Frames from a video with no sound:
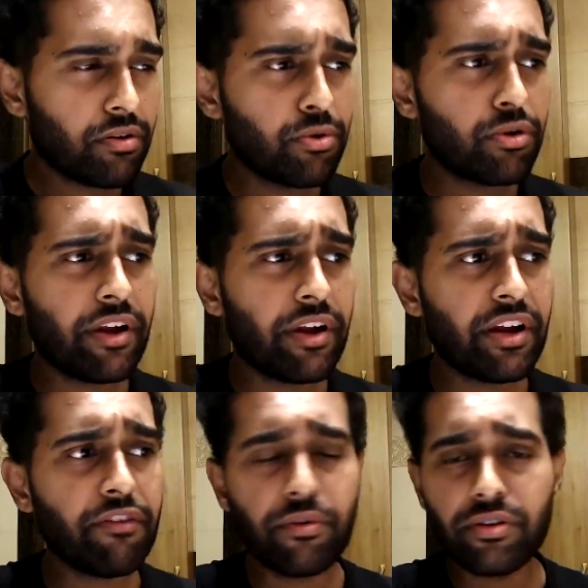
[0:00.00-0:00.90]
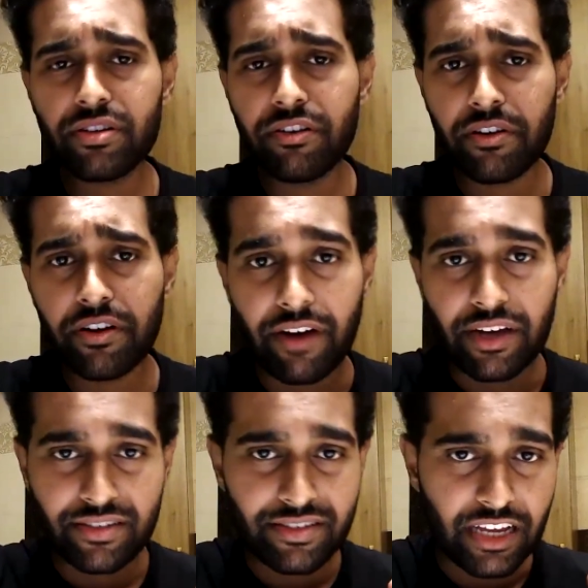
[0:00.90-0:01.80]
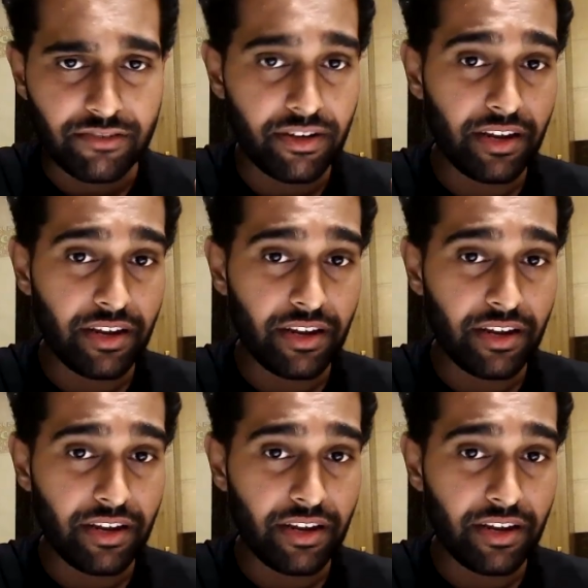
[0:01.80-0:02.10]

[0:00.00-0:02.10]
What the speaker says: 220 volts devices as well,